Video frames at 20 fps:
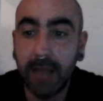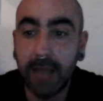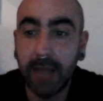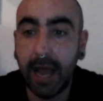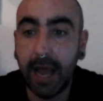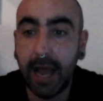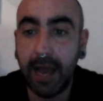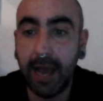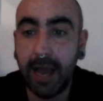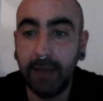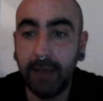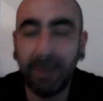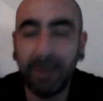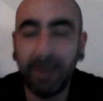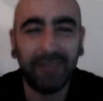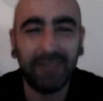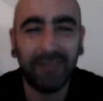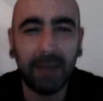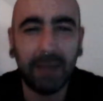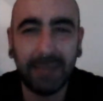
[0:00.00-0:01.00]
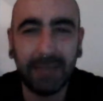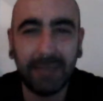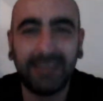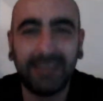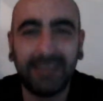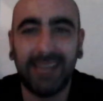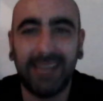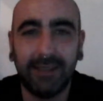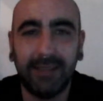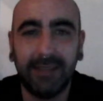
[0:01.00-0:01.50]
If that
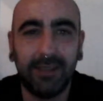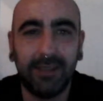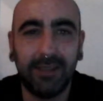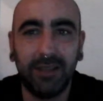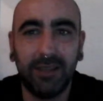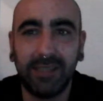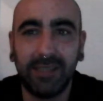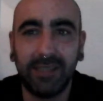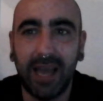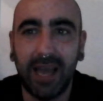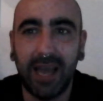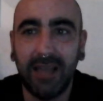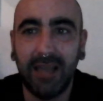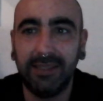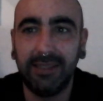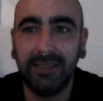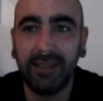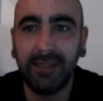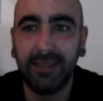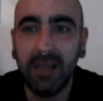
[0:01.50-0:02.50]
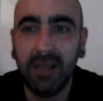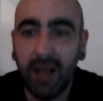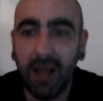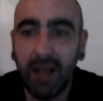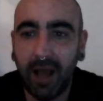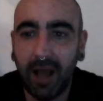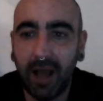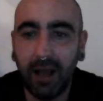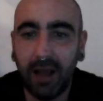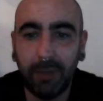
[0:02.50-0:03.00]
makes sense to you guys.
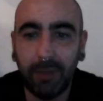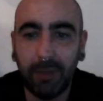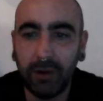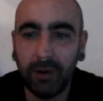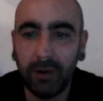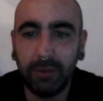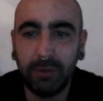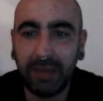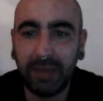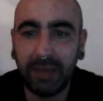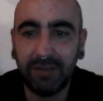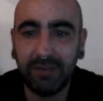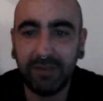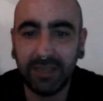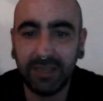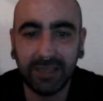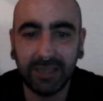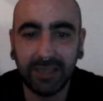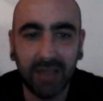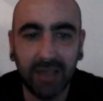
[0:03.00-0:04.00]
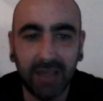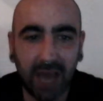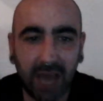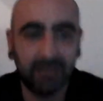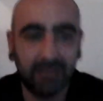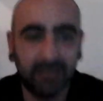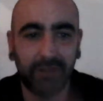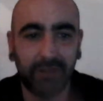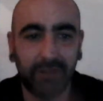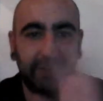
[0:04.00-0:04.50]
I know I'm giving you a
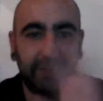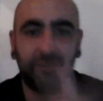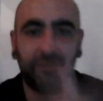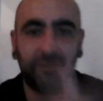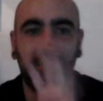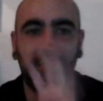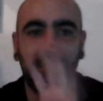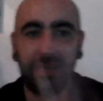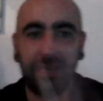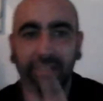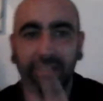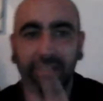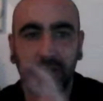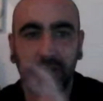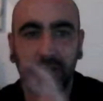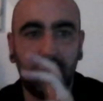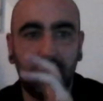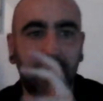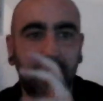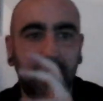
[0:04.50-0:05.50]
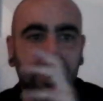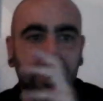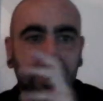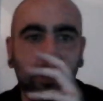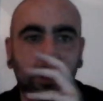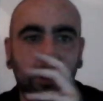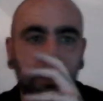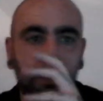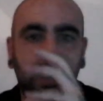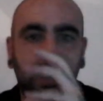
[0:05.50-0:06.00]
lot of information there, like, but
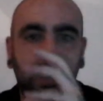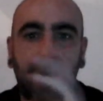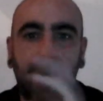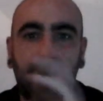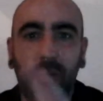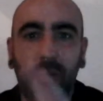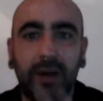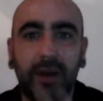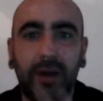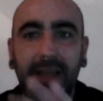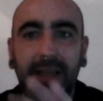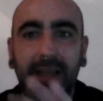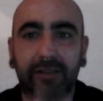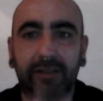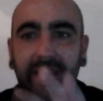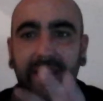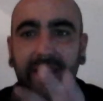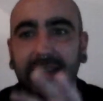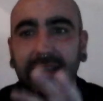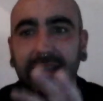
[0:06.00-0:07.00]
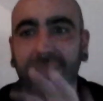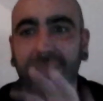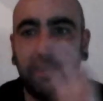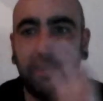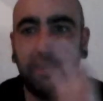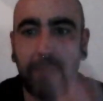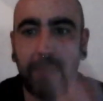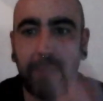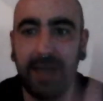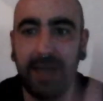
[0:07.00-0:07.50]
I want to give things at
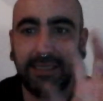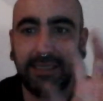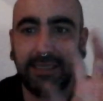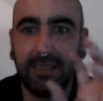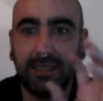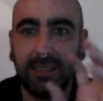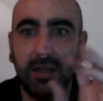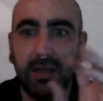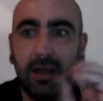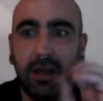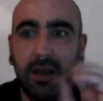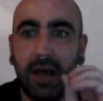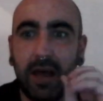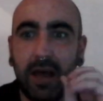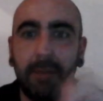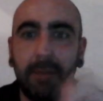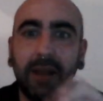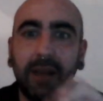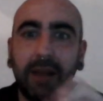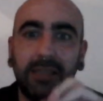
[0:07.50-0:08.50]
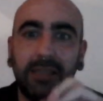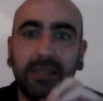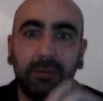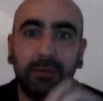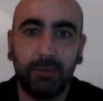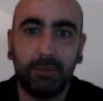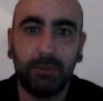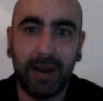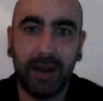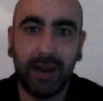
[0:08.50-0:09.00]
the best
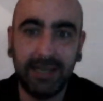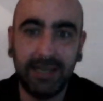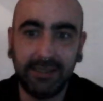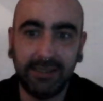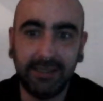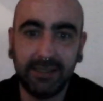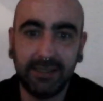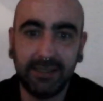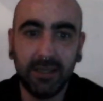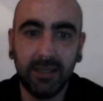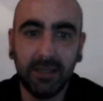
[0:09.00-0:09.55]
imaginable price.